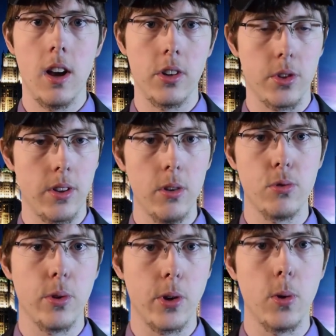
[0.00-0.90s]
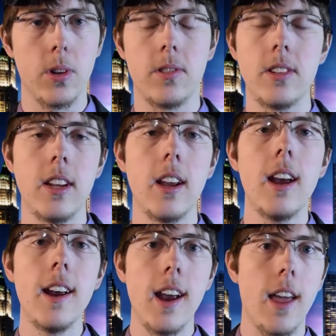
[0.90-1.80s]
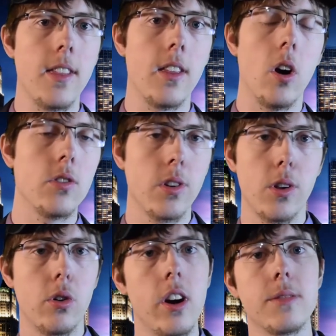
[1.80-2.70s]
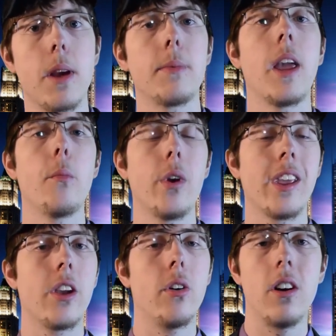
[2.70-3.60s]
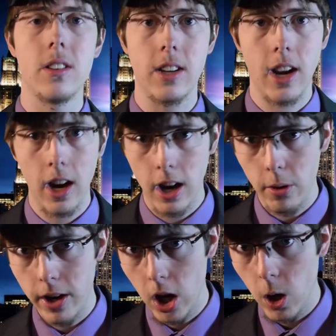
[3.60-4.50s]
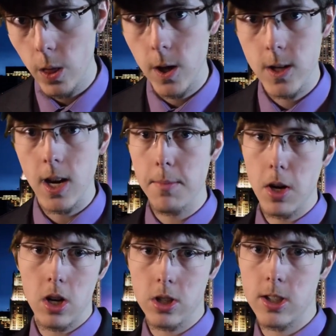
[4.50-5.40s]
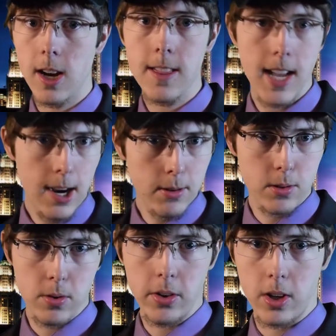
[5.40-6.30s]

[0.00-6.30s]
so that was really cool to see. And then also the cross-map game-winning kill on Carrier, the Tomahawk shot, that was really